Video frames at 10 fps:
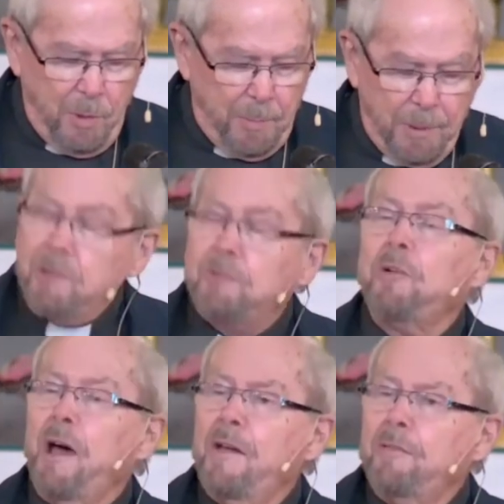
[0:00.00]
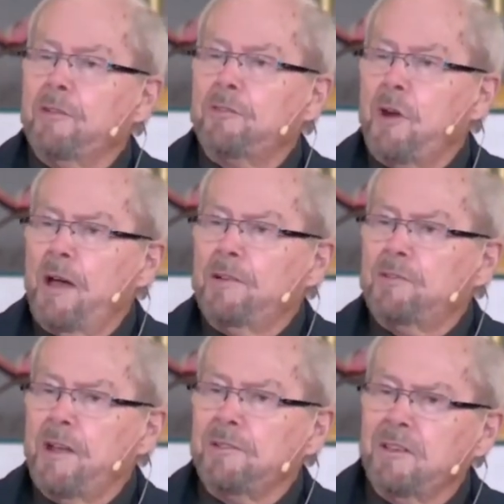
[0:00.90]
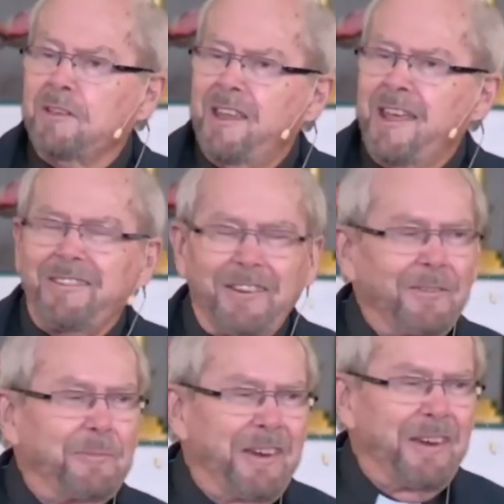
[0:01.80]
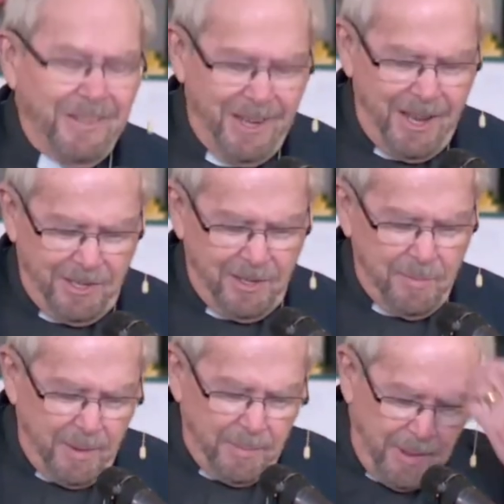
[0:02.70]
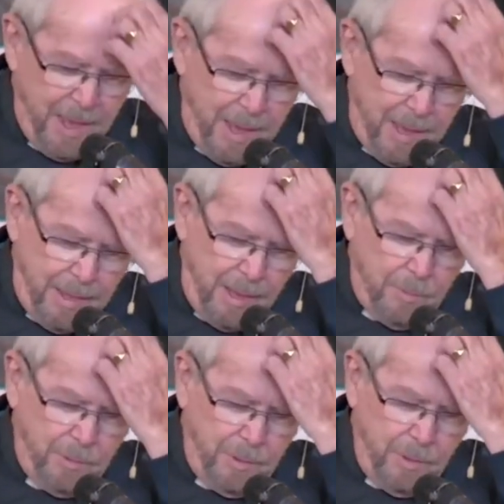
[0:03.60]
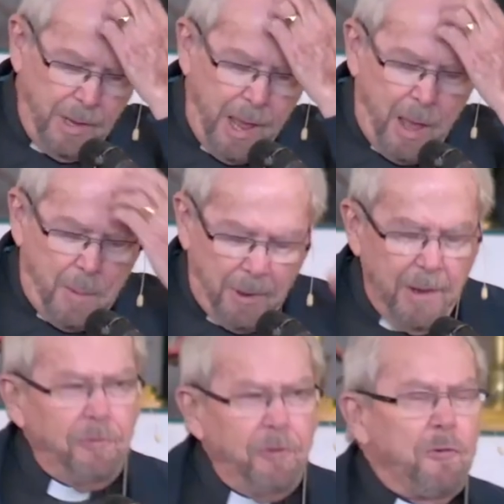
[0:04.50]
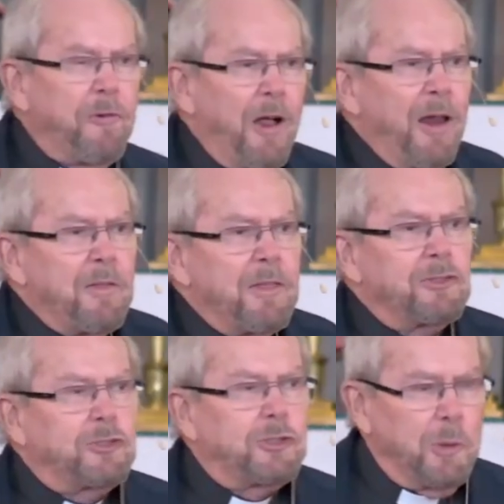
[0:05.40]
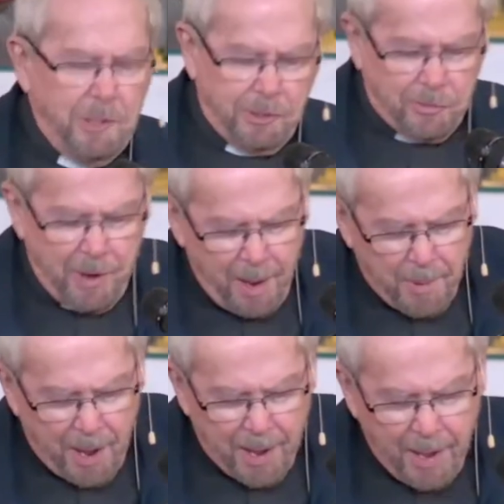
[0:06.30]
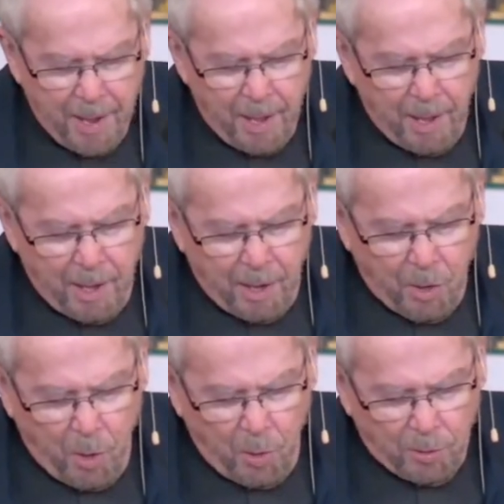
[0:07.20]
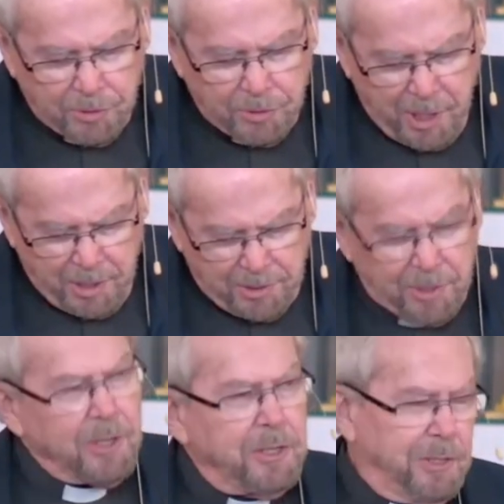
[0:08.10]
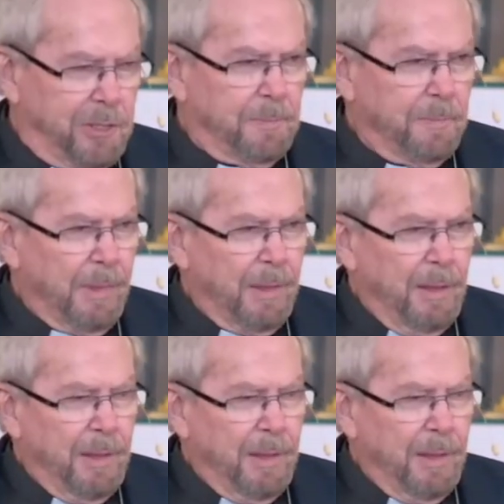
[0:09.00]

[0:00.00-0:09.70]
If you want a peaceful life, then try transcendental meditation. Maybe that would do it. But if you follow this Jewish rabbi called Jesus,